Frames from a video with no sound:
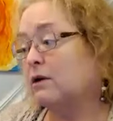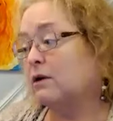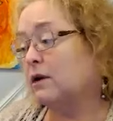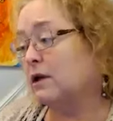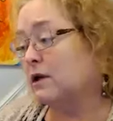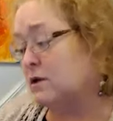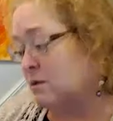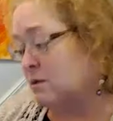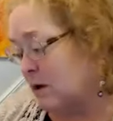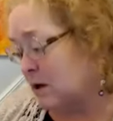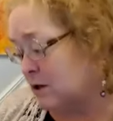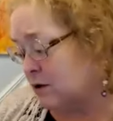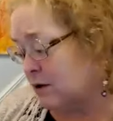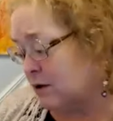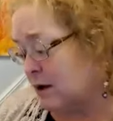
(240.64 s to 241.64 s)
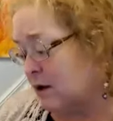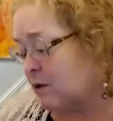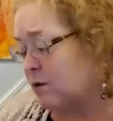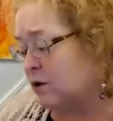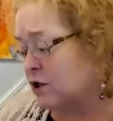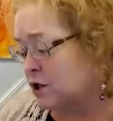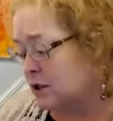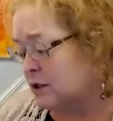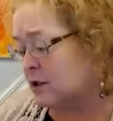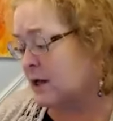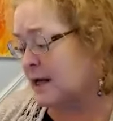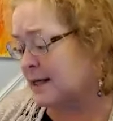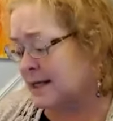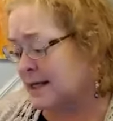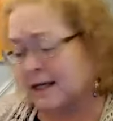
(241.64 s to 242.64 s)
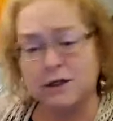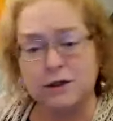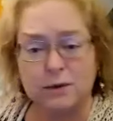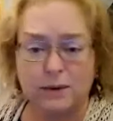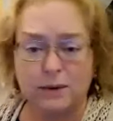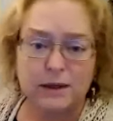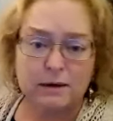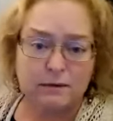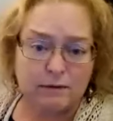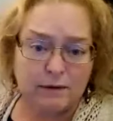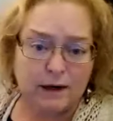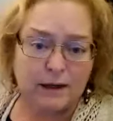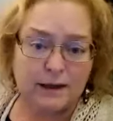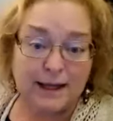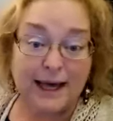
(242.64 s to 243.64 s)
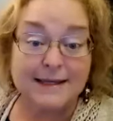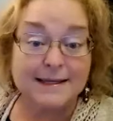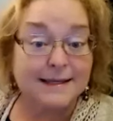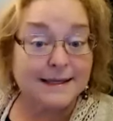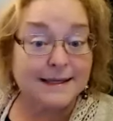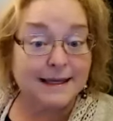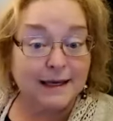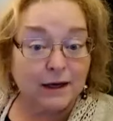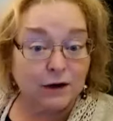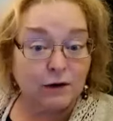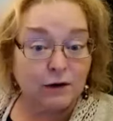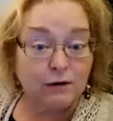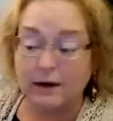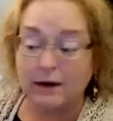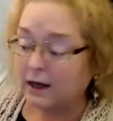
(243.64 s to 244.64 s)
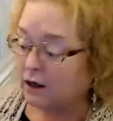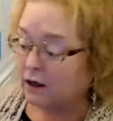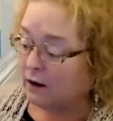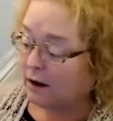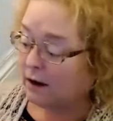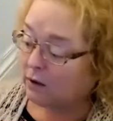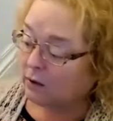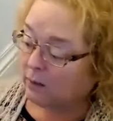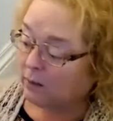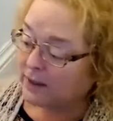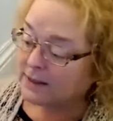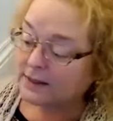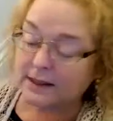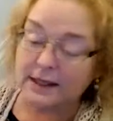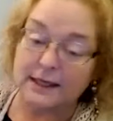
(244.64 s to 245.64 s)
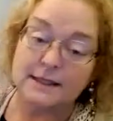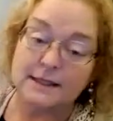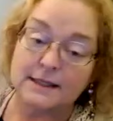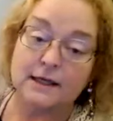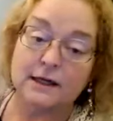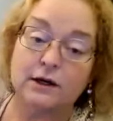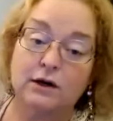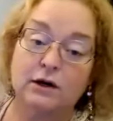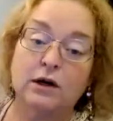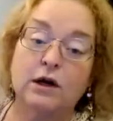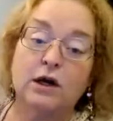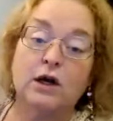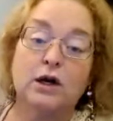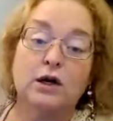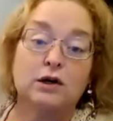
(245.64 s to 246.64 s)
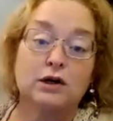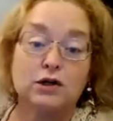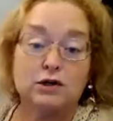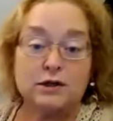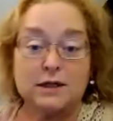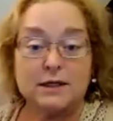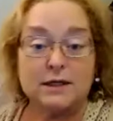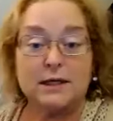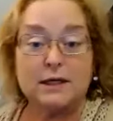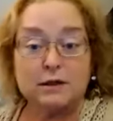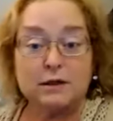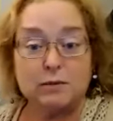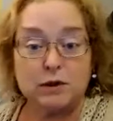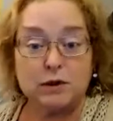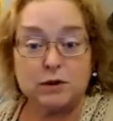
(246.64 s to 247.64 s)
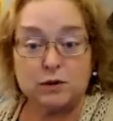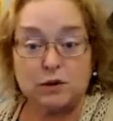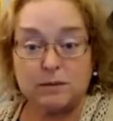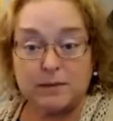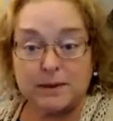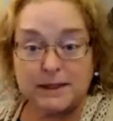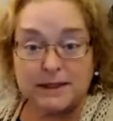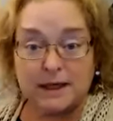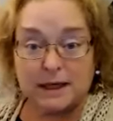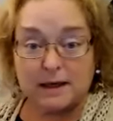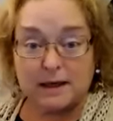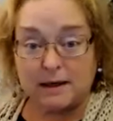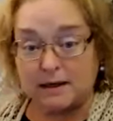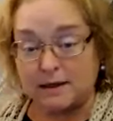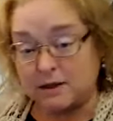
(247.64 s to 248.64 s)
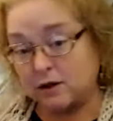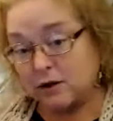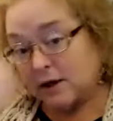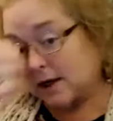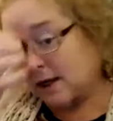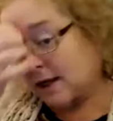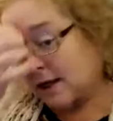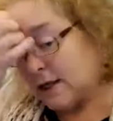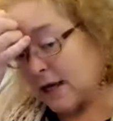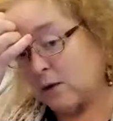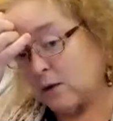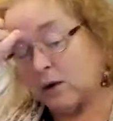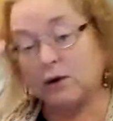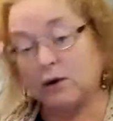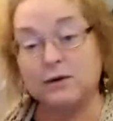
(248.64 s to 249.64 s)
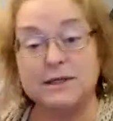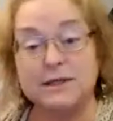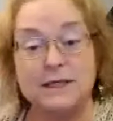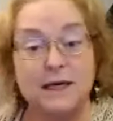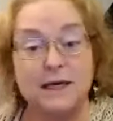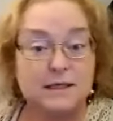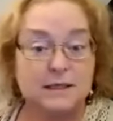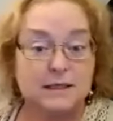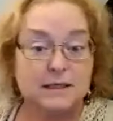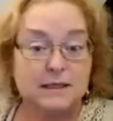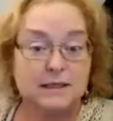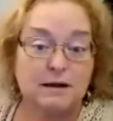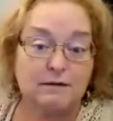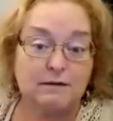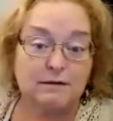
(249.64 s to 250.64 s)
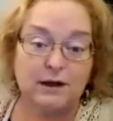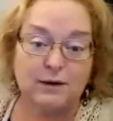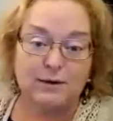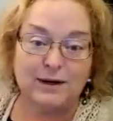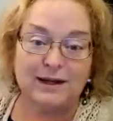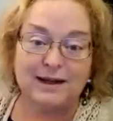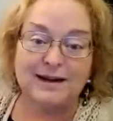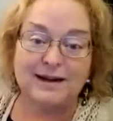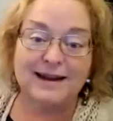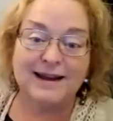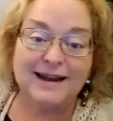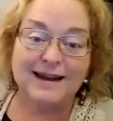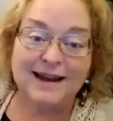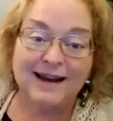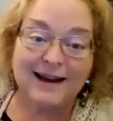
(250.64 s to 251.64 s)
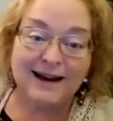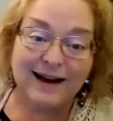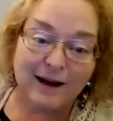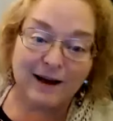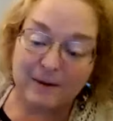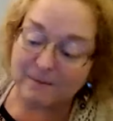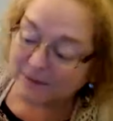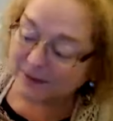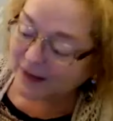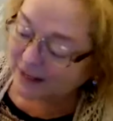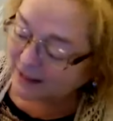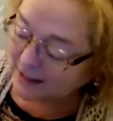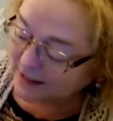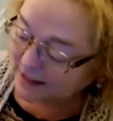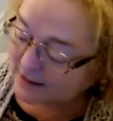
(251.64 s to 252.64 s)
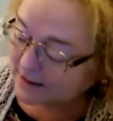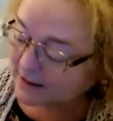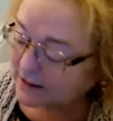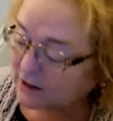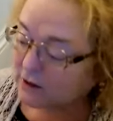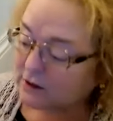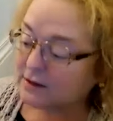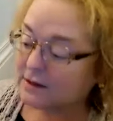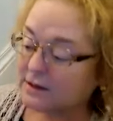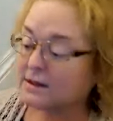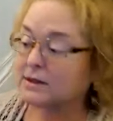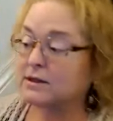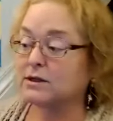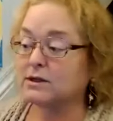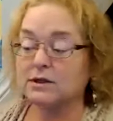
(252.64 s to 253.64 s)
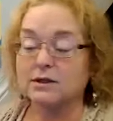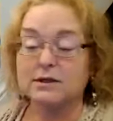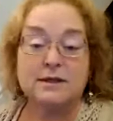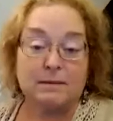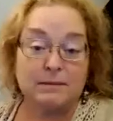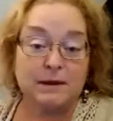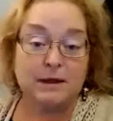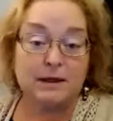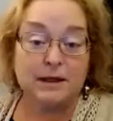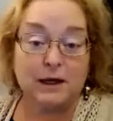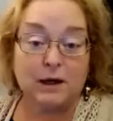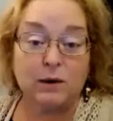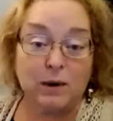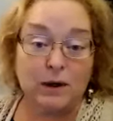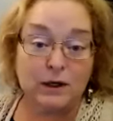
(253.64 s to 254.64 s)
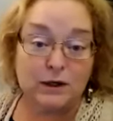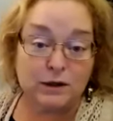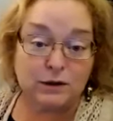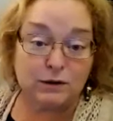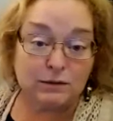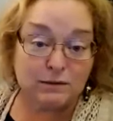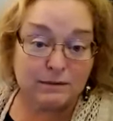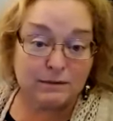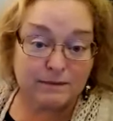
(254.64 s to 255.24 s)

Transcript: You need to watch your health or just attend to it, right? The end of the year, right? You know how you wait till the end of the year because your deductible has all been done and you can get all those tests and stuff that you need at the end of the year. This is something that you want to do.